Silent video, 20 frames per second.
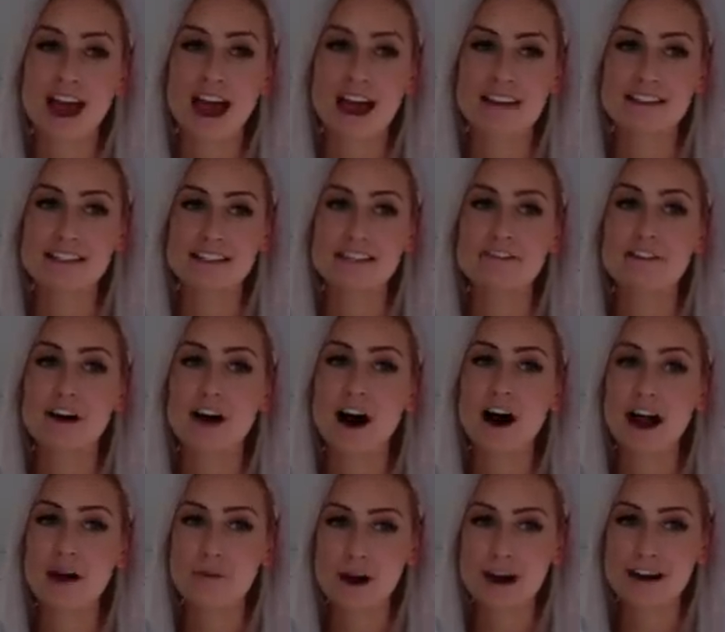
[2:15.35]
And if
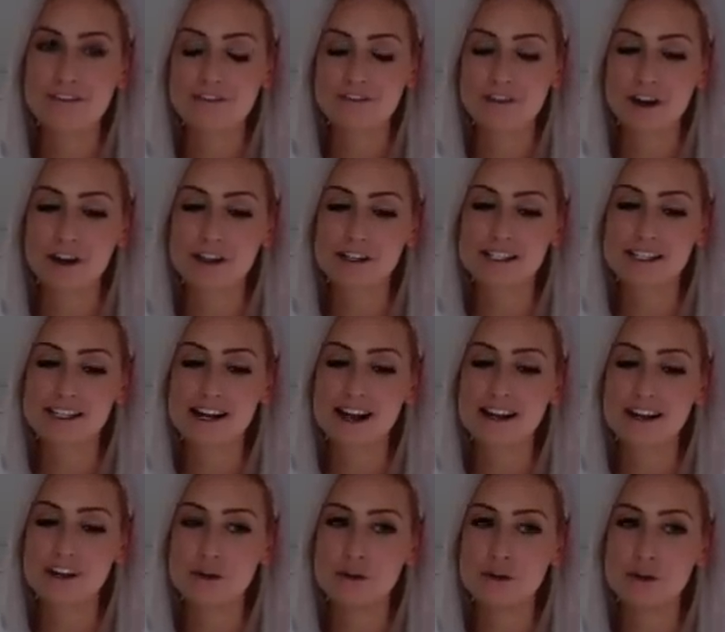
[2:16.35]
I went first, I
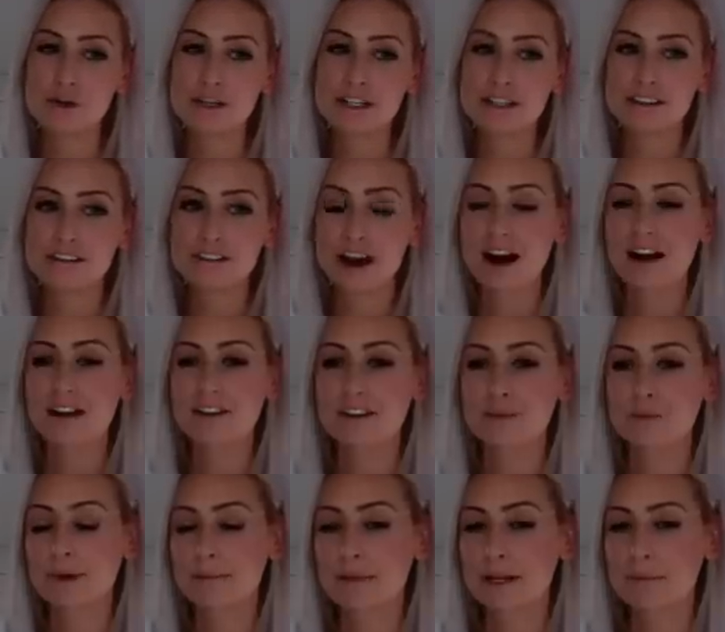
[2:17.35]
knew it would give other
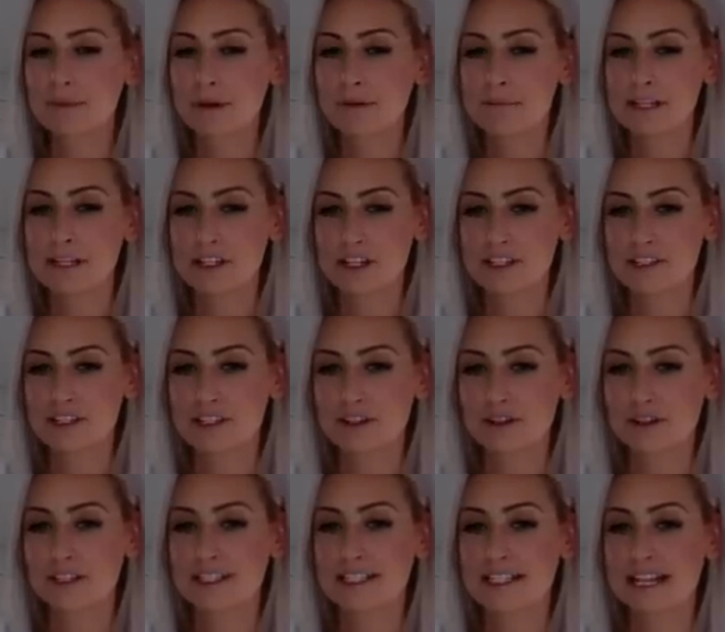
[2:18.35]
women permission to do
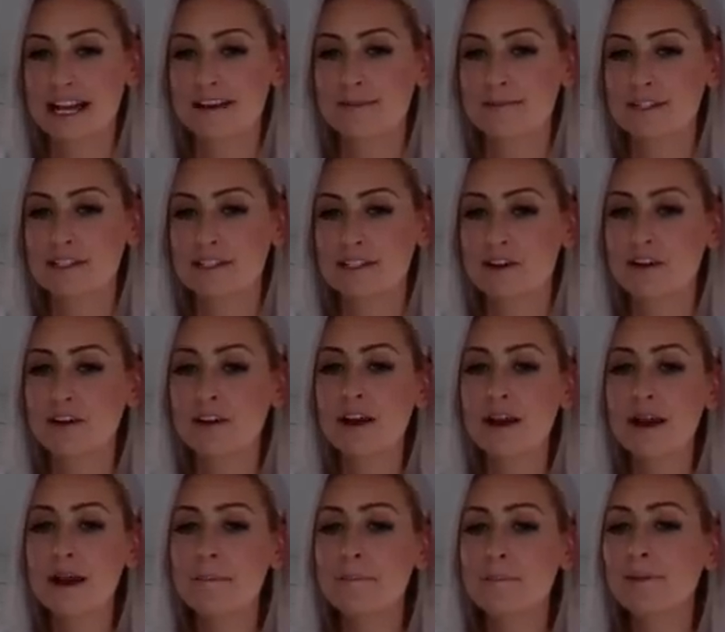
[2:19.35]
the same. So
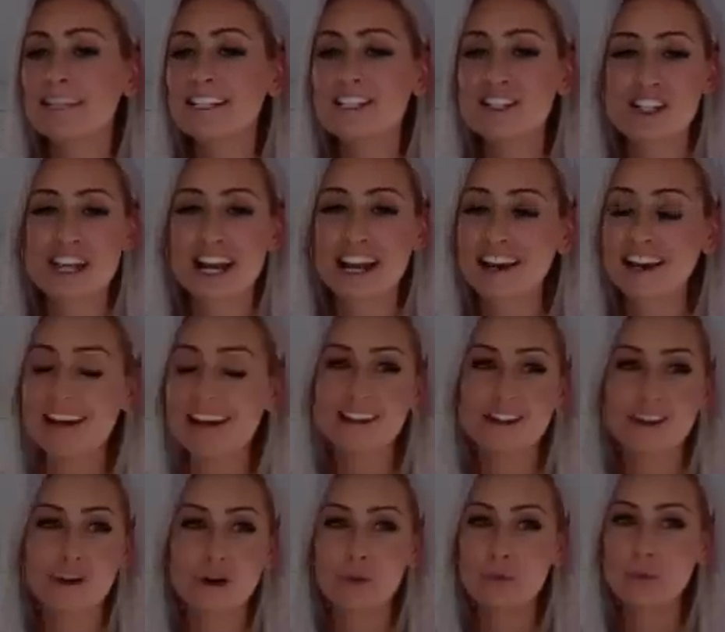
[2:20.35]
please share, you
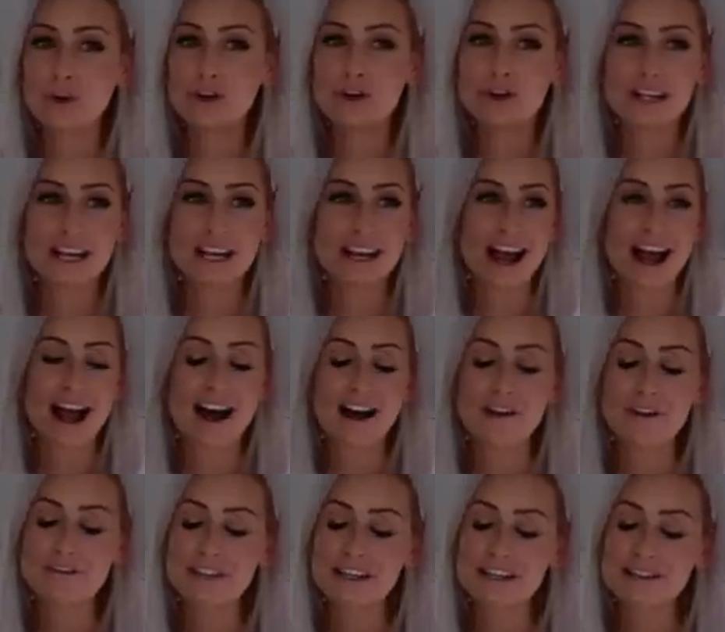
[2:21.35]
know, what you get out
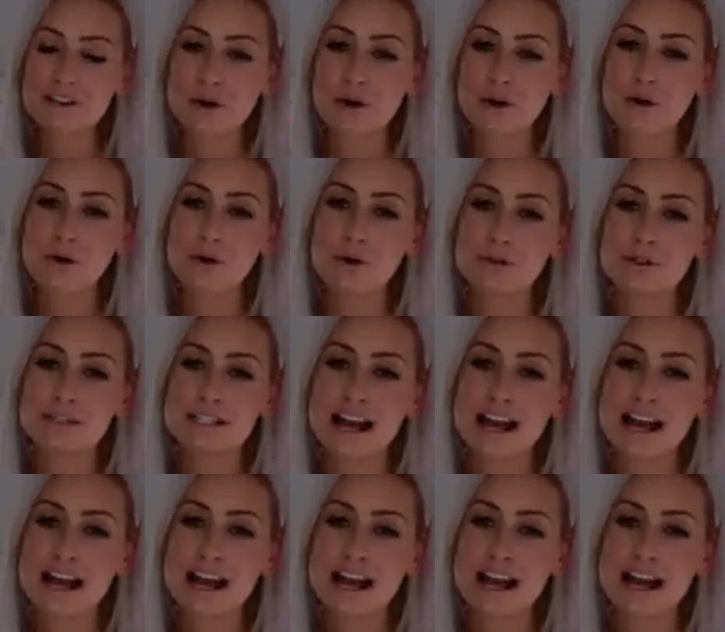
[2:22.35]
of these calls.